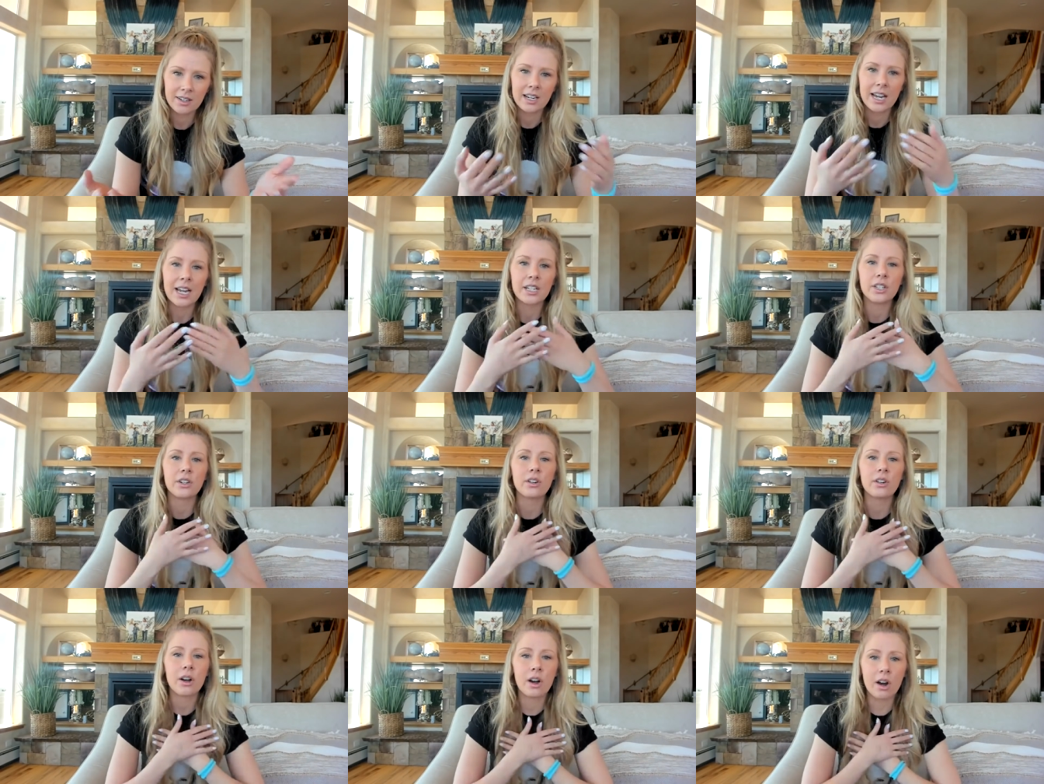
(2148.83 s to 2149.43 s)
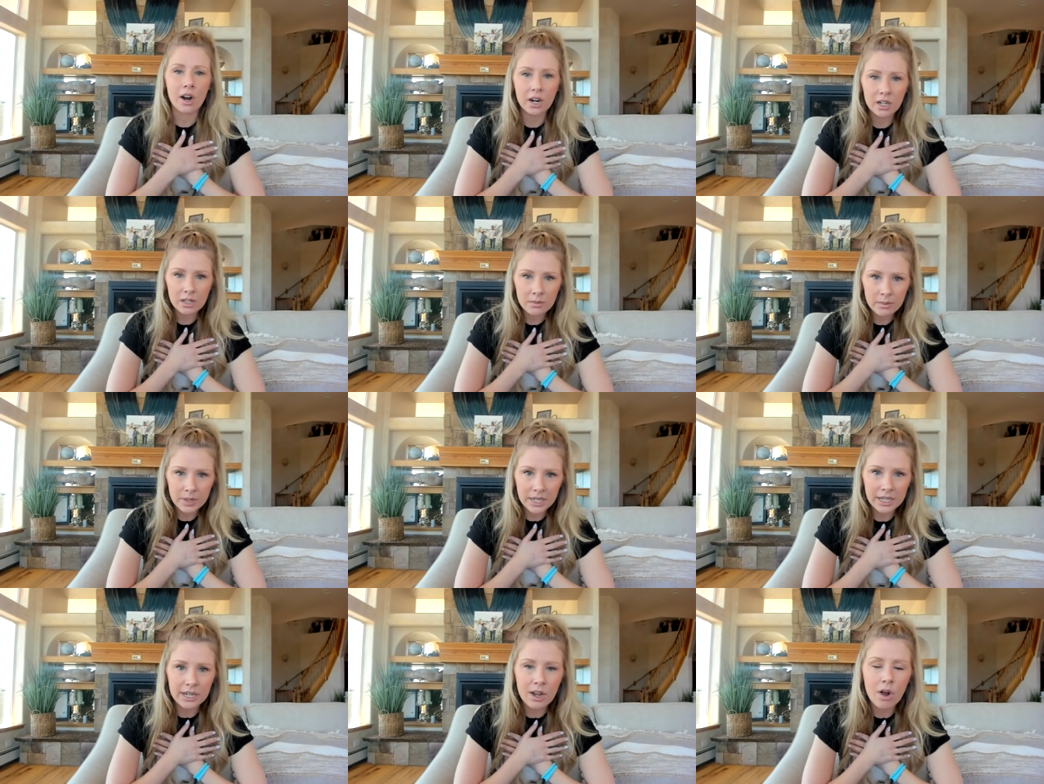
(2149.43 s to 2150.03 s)
and your heart
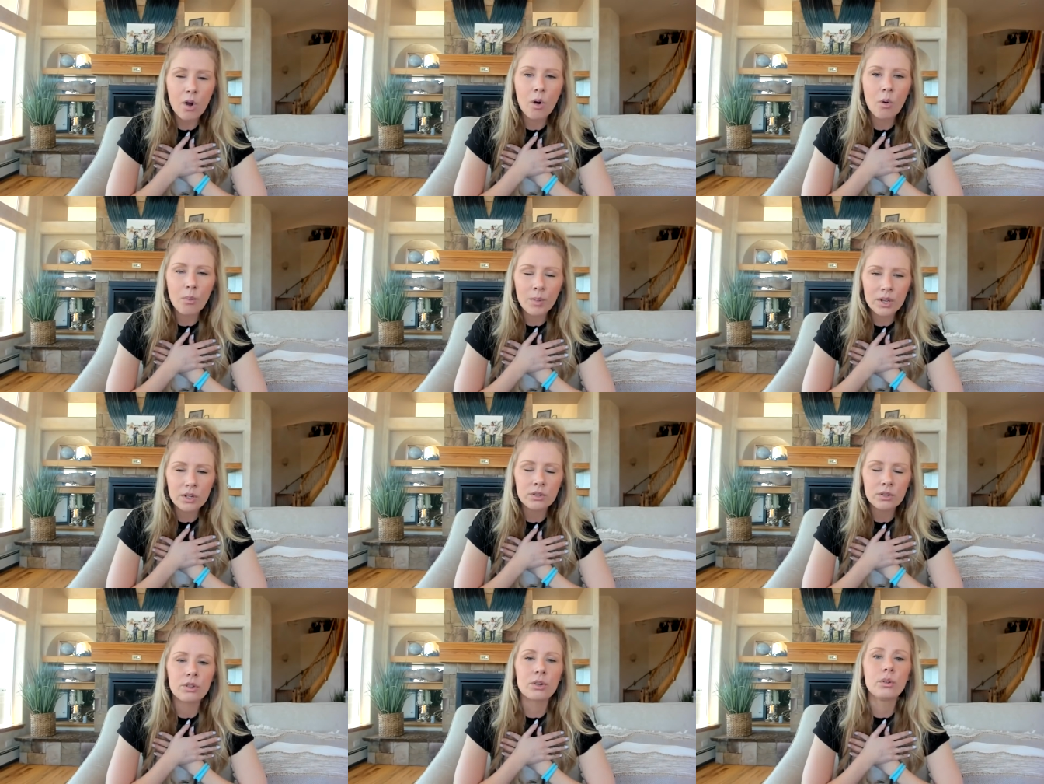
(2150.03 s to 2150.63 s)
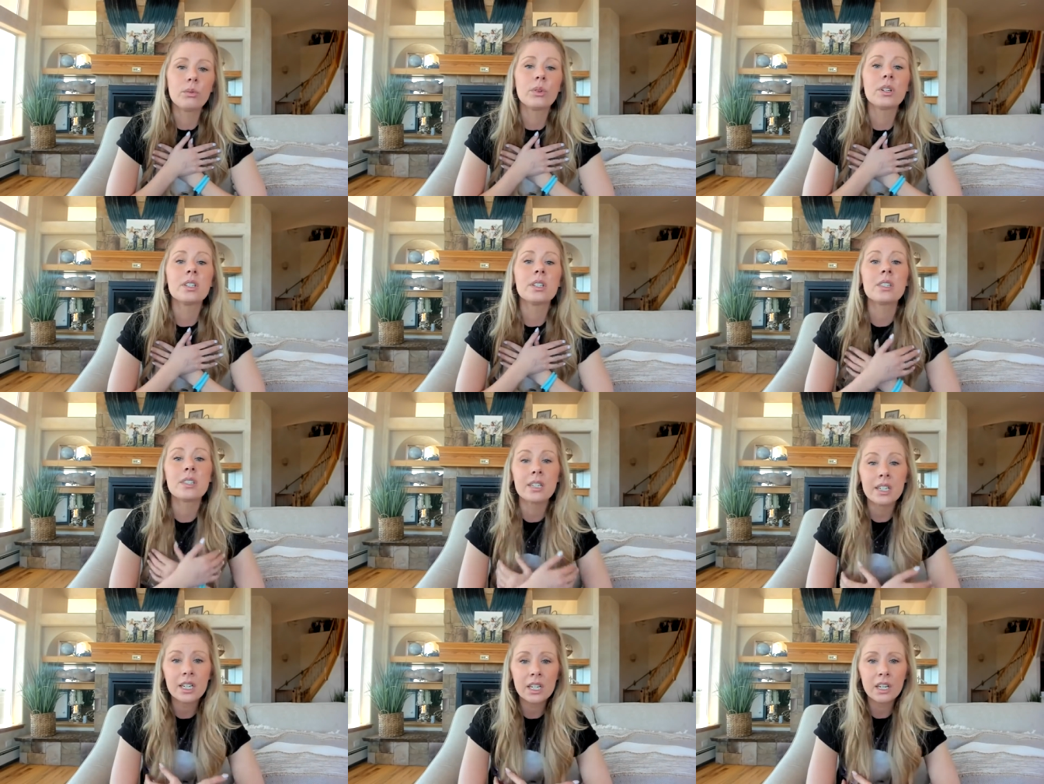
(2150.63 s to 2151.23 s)
being open to
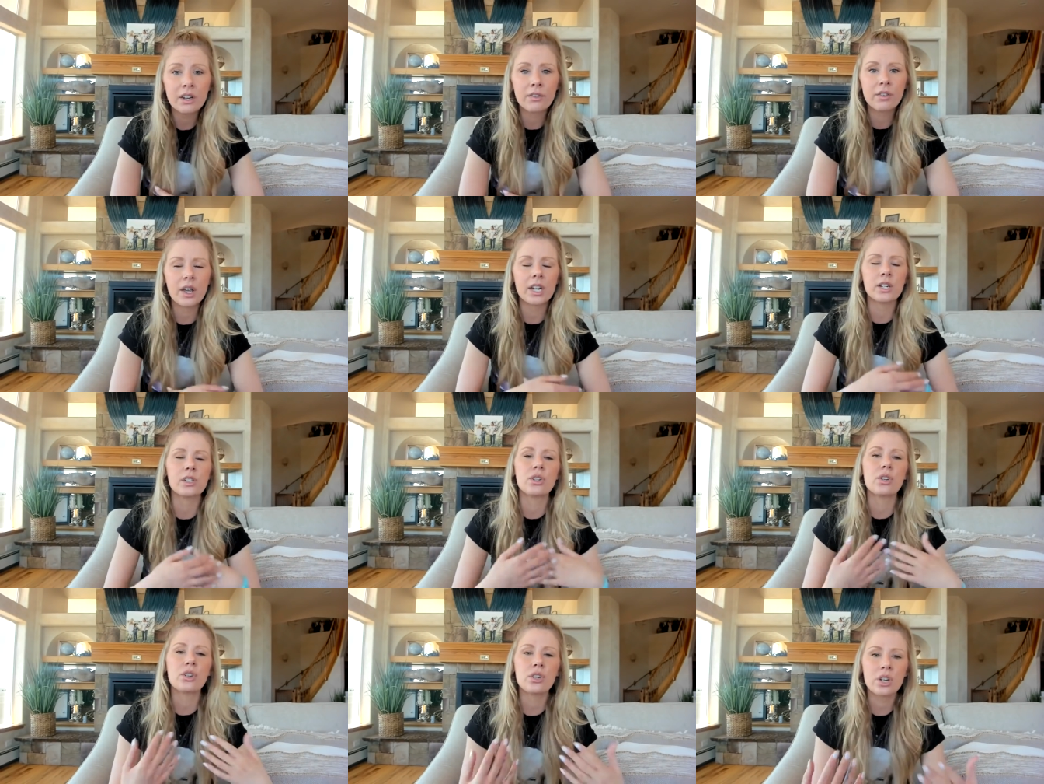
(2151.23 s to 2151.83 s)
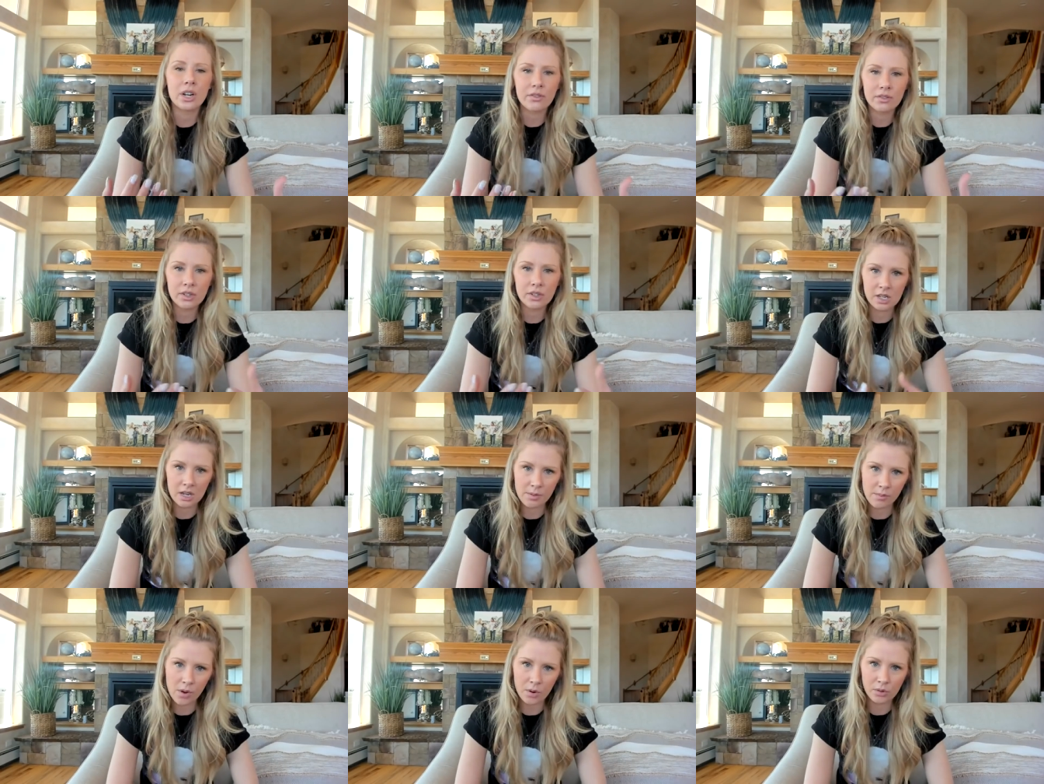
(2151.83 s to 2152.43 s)
receive and shift
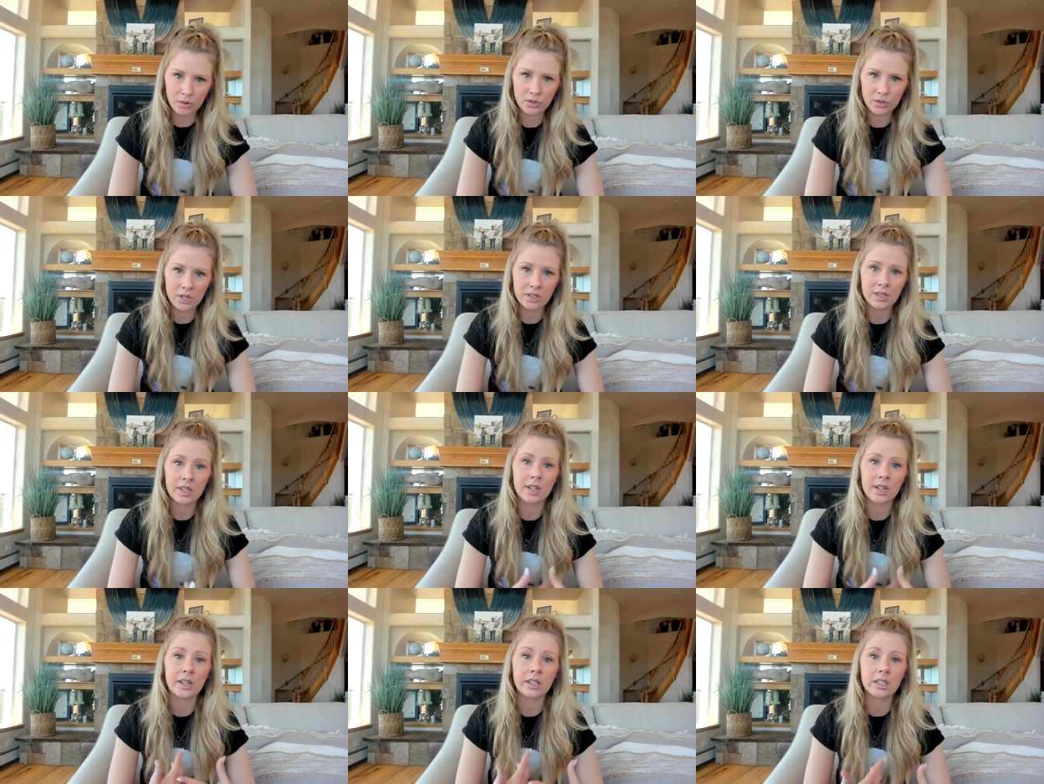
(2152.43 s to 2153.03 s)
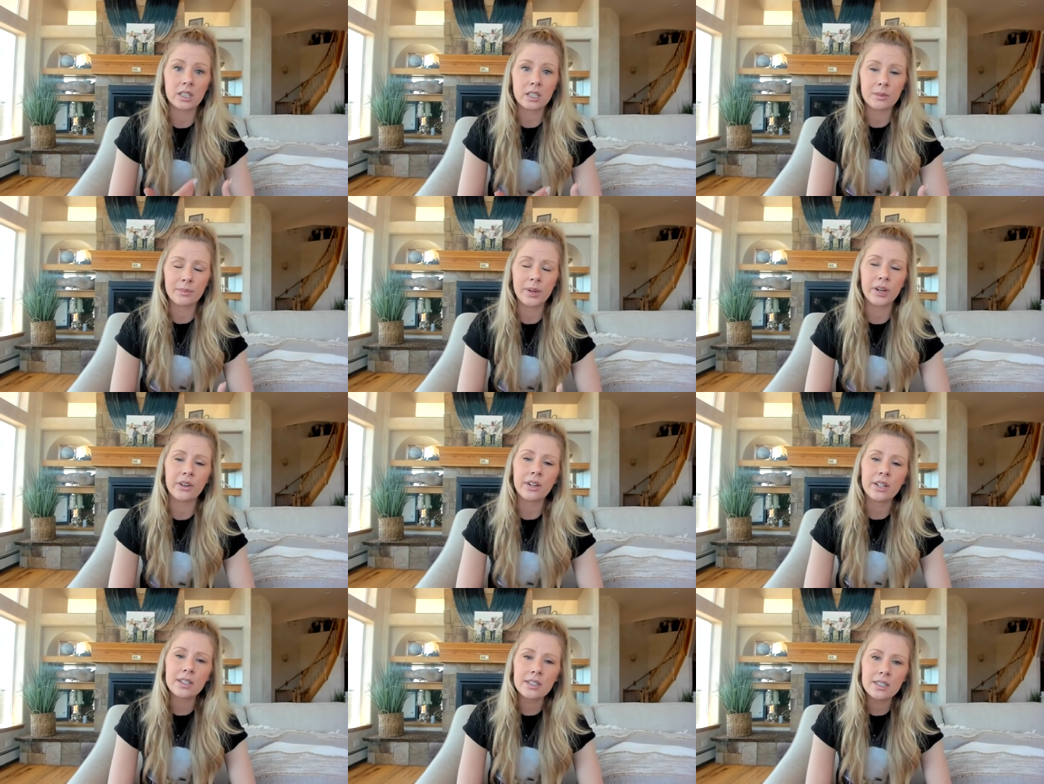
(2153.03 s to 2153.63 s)
the emotions that it
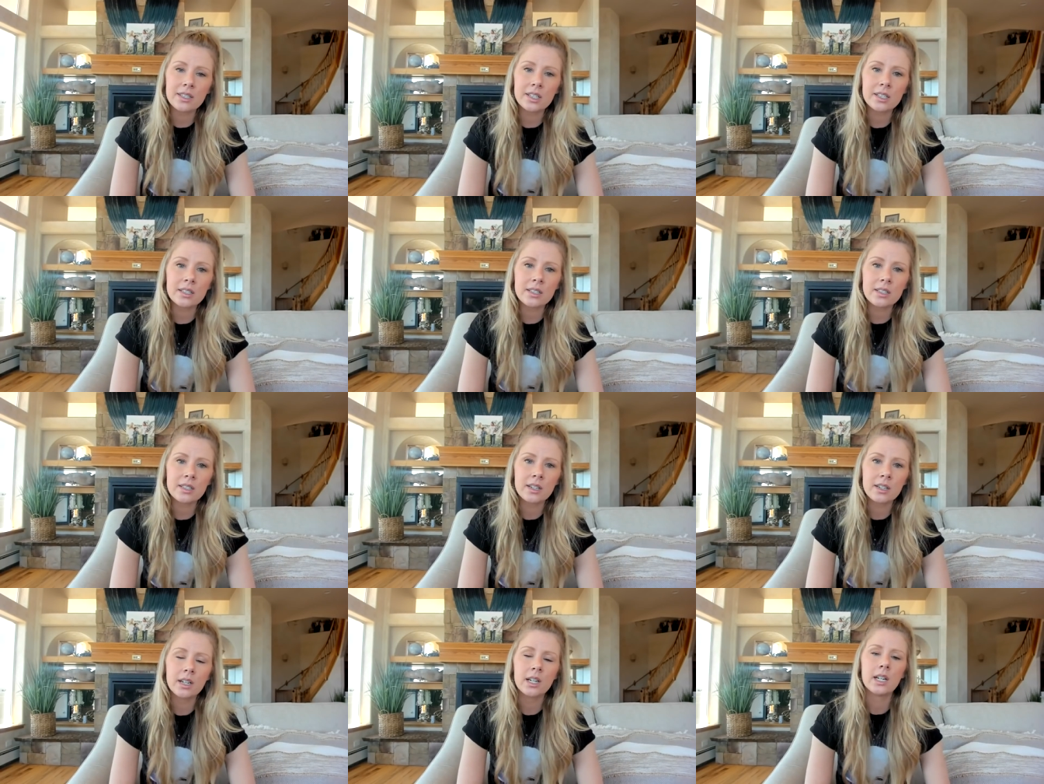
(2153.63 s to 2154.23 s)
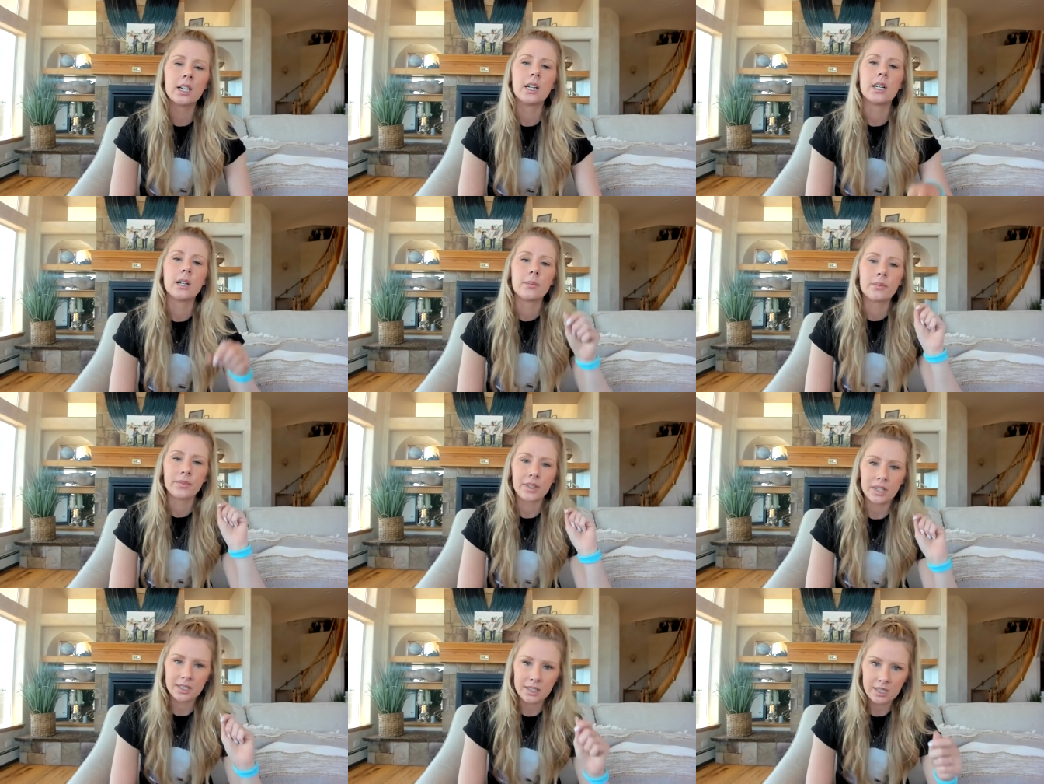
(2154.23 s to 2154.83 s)
experiences
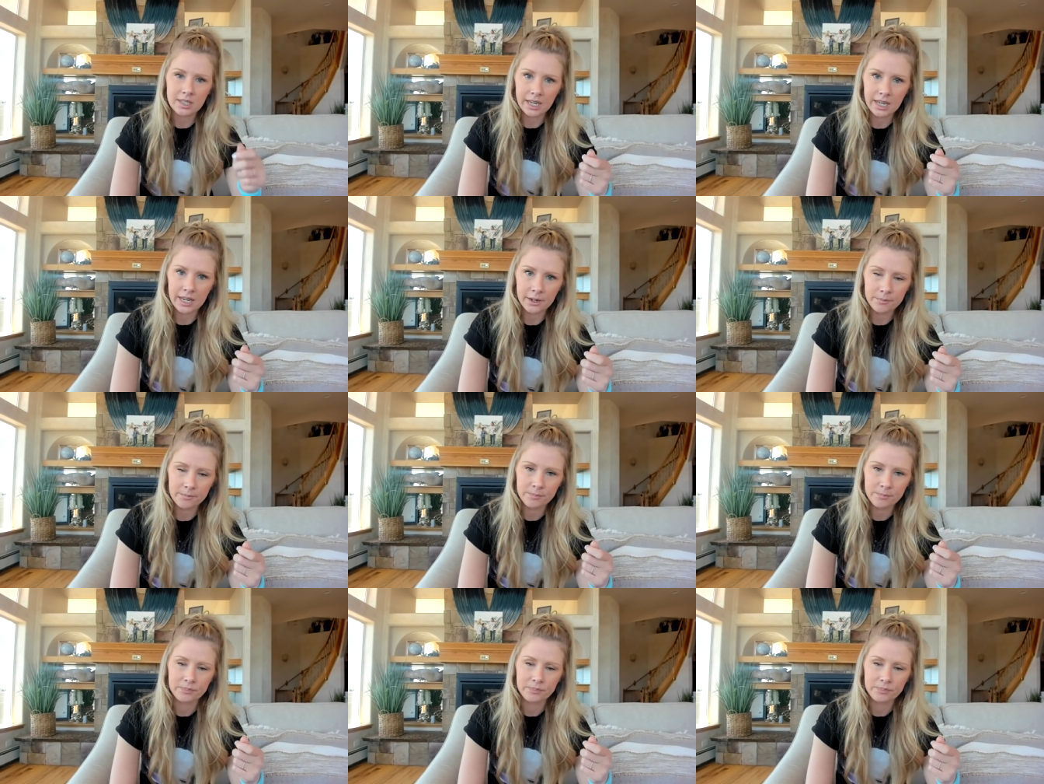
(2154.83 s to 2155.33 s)
is key.